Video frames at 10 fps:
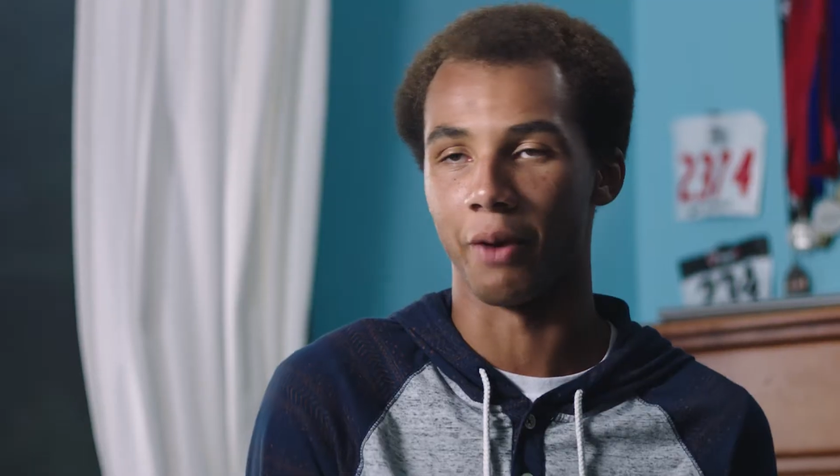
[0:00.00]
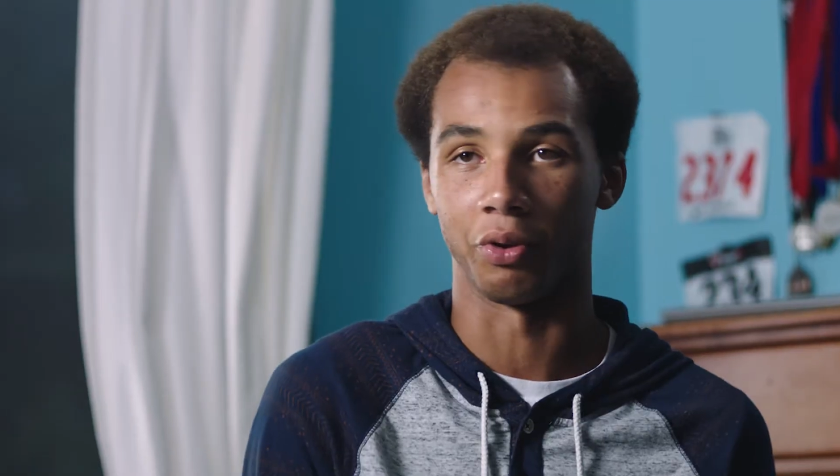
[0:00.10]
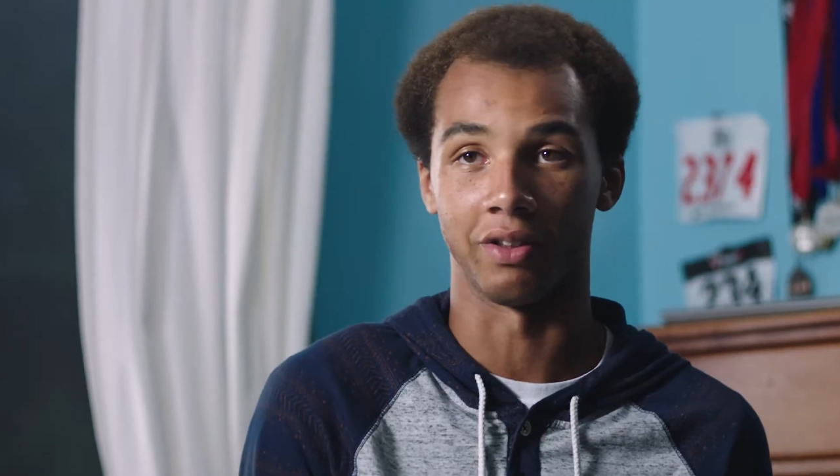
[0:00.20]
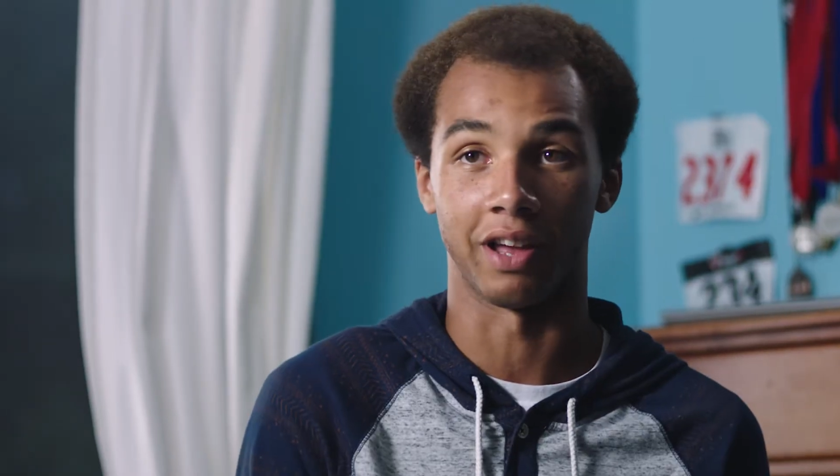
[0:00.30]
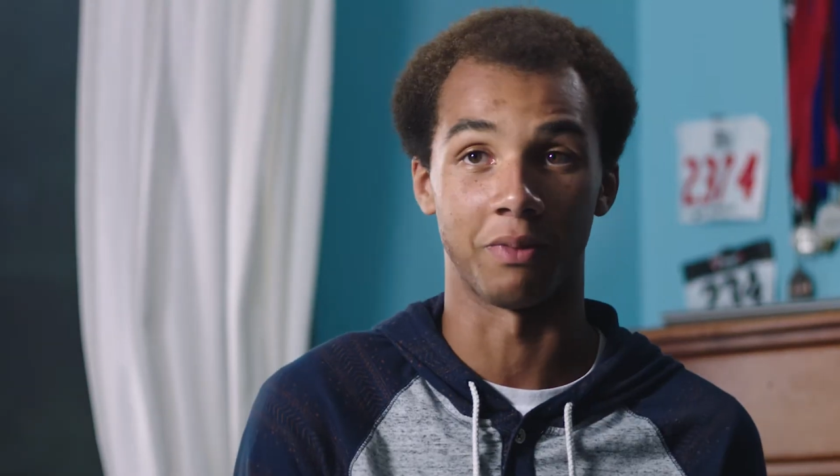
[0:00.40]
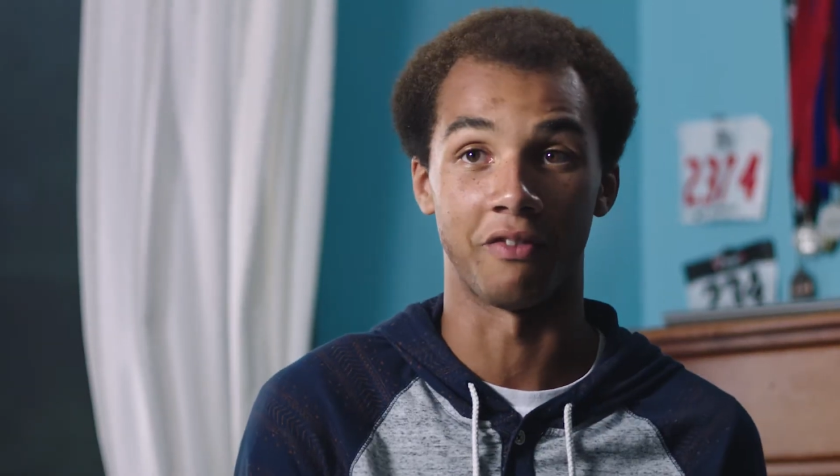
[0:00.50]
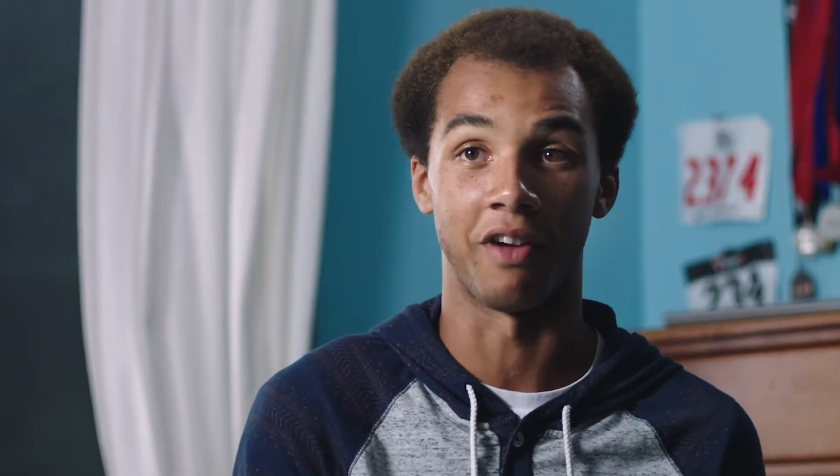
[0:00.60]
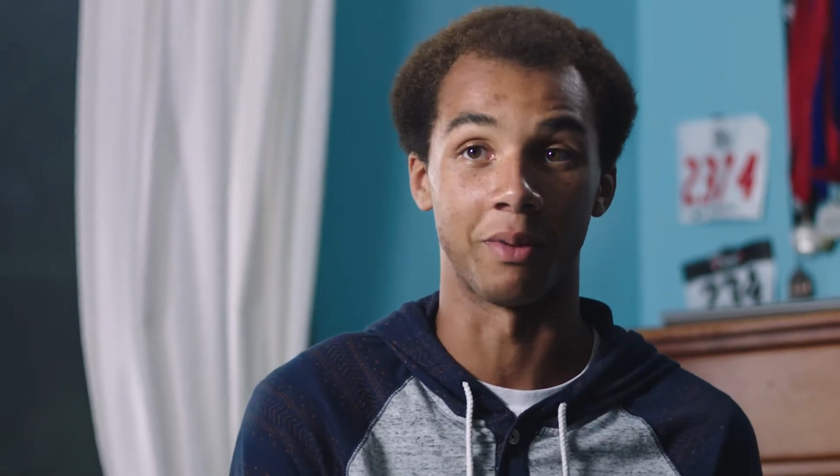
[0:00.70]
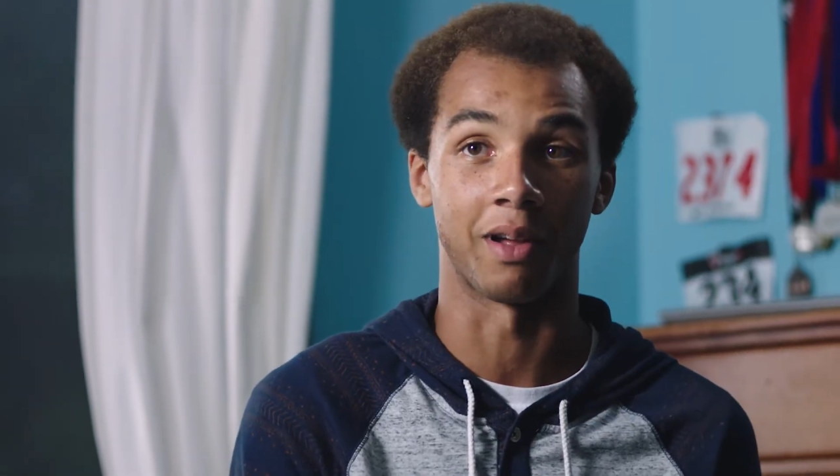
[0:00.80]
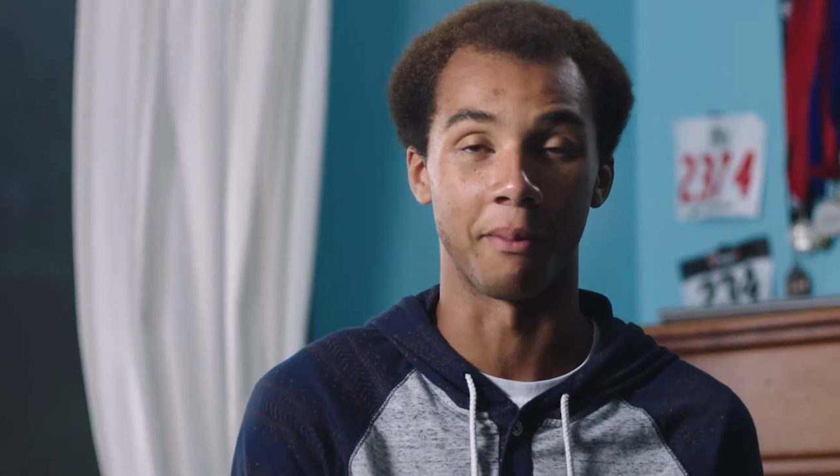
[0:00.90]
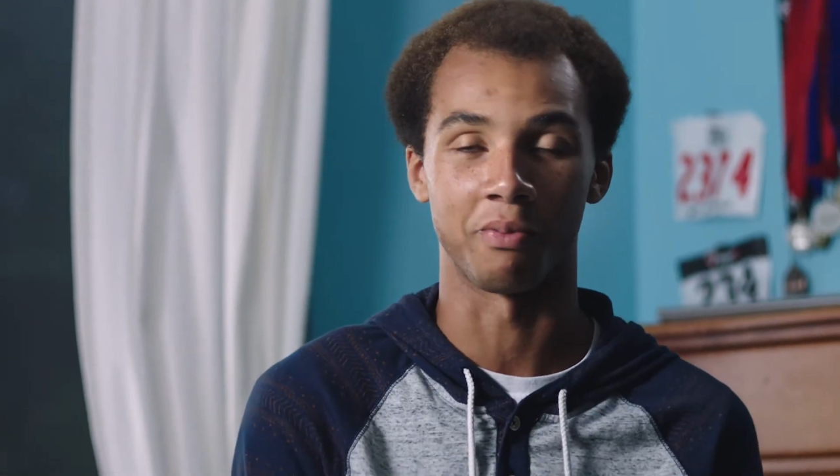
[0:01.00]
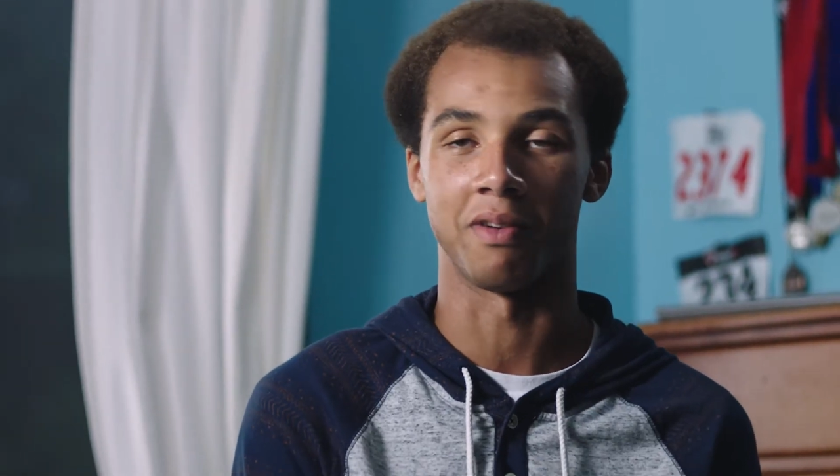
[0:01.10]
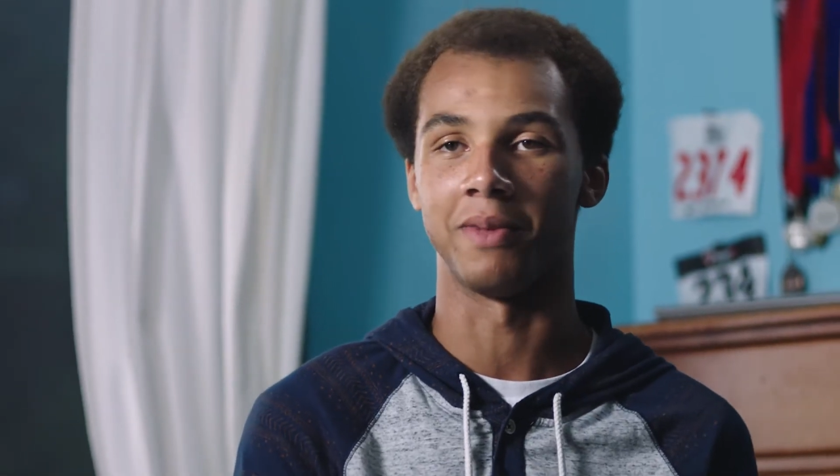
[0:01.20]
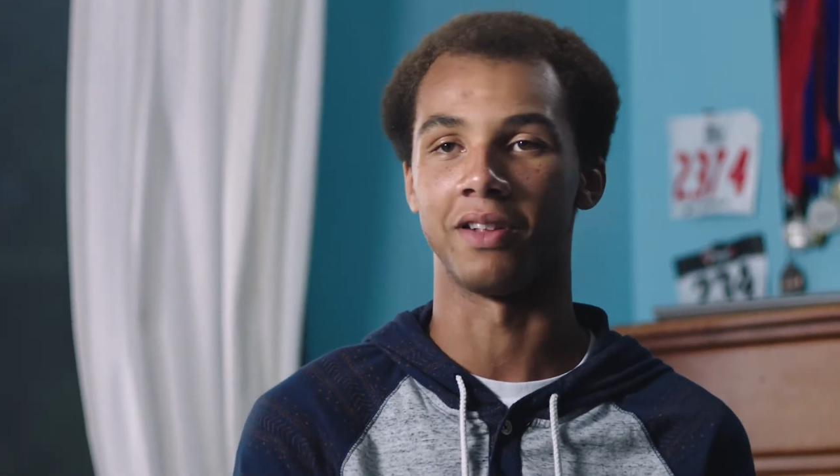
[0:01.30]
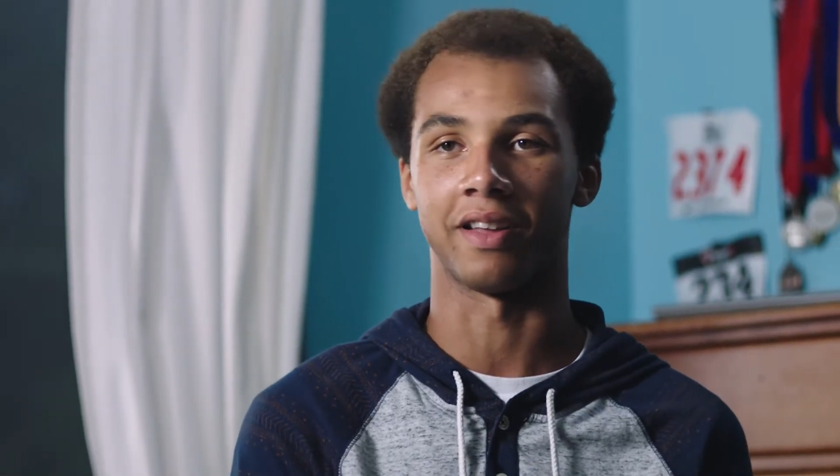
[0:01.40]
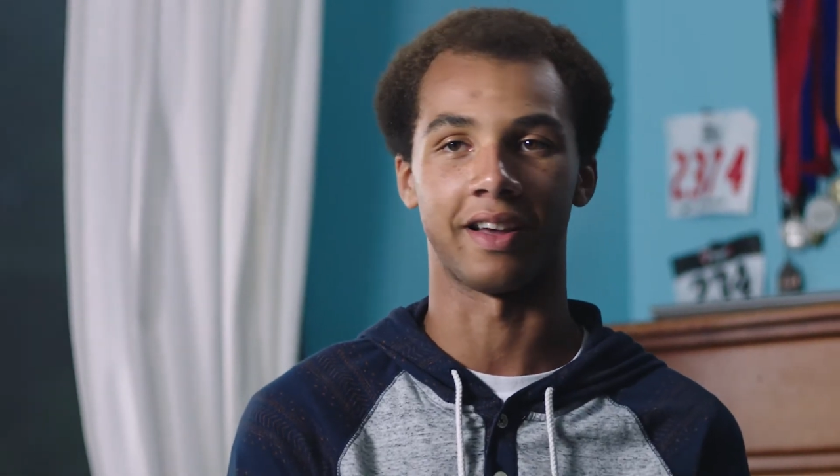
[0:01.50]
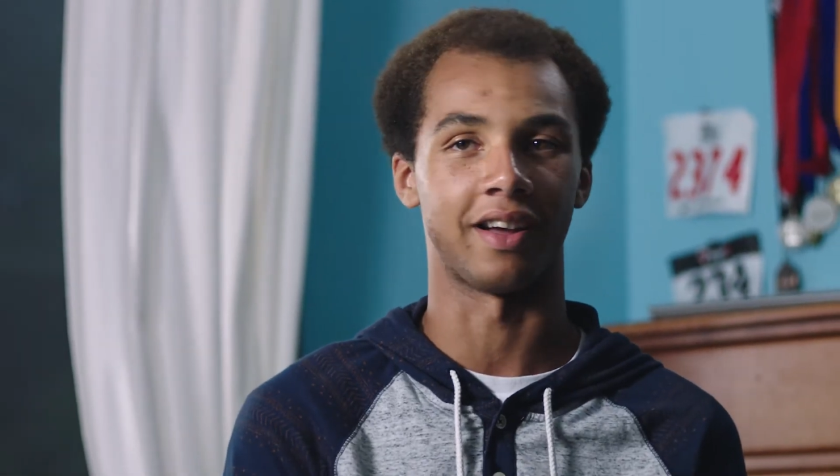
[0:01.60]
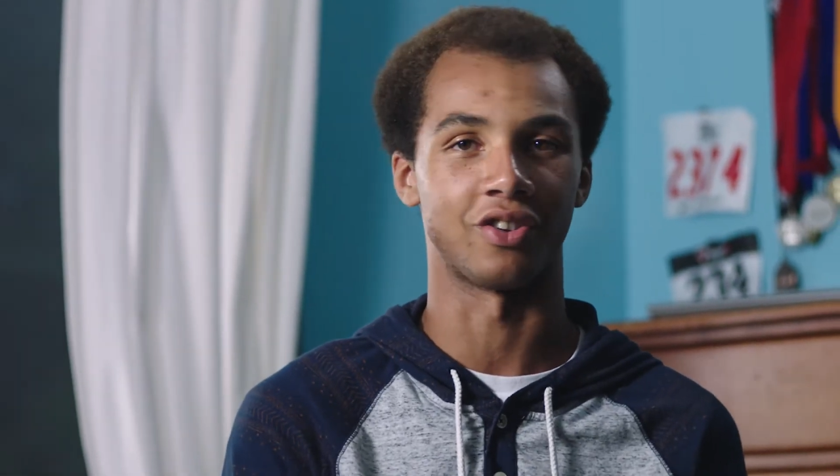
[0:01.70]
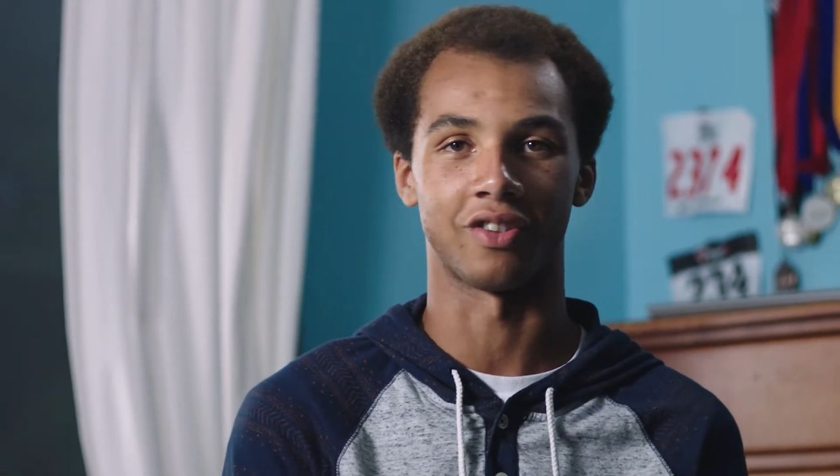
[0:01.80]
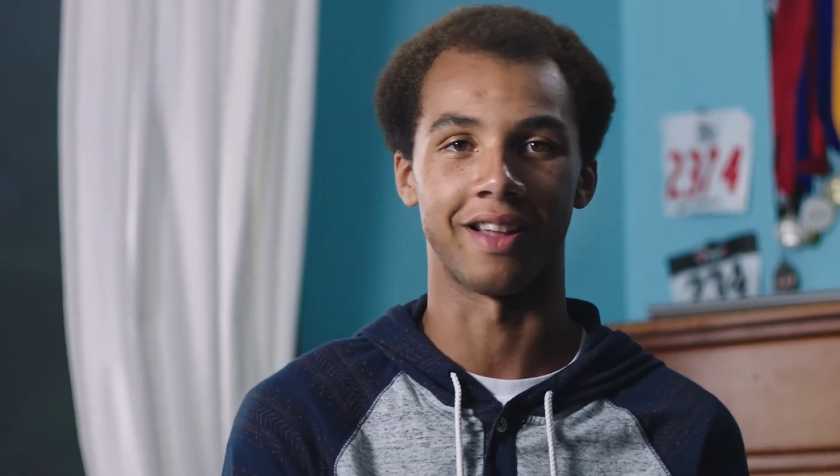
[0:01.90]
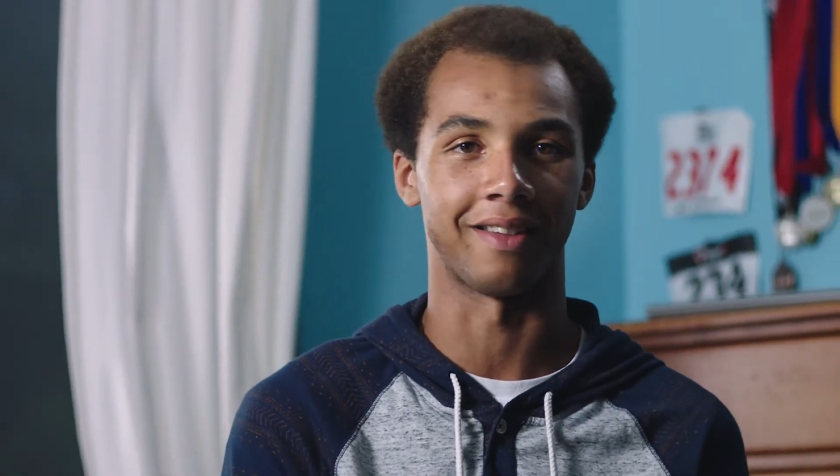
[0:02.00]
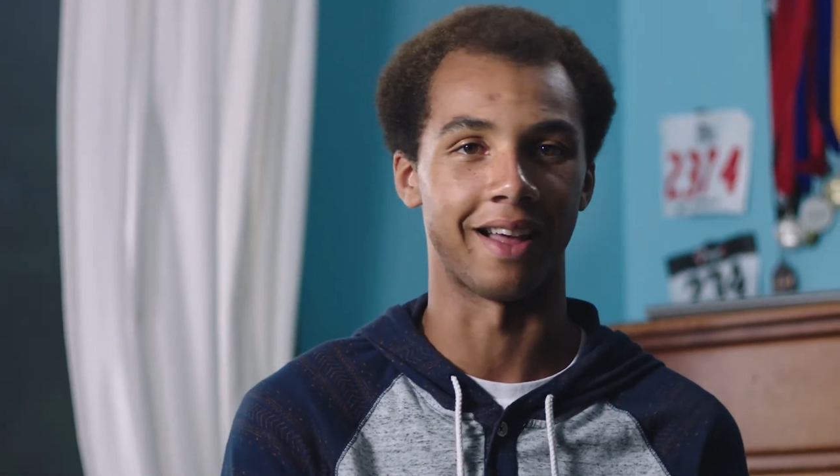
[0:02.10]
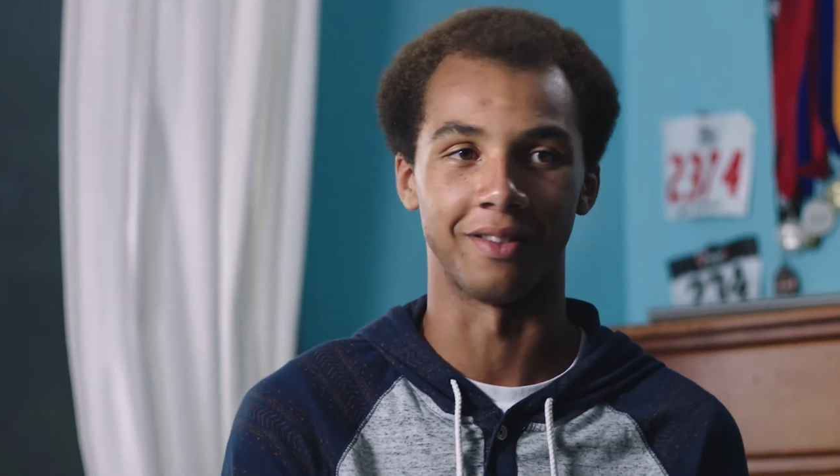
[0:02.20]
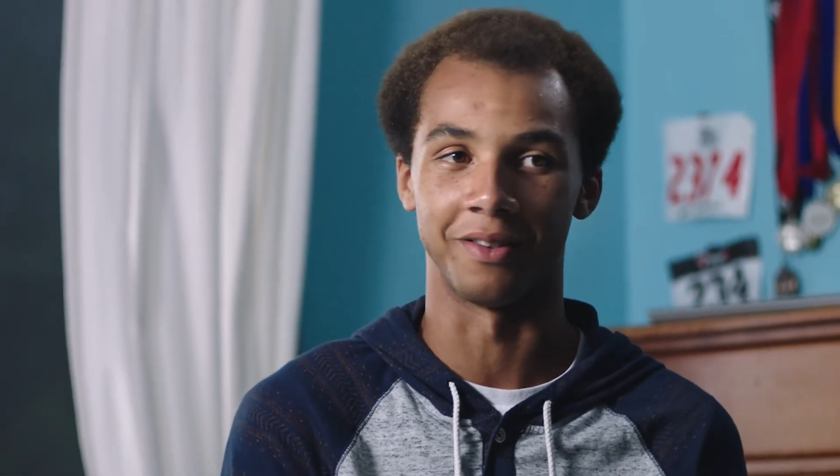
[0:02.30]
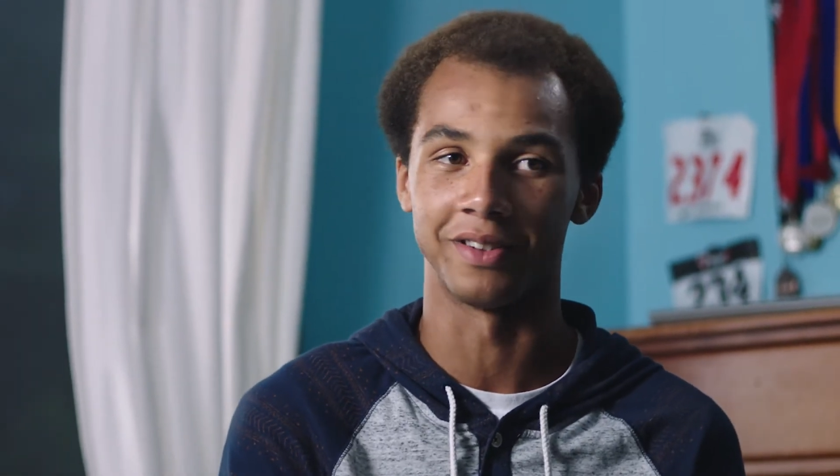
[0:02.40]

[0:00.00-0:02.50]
I really like my family comes with me. It's like I just, I, I love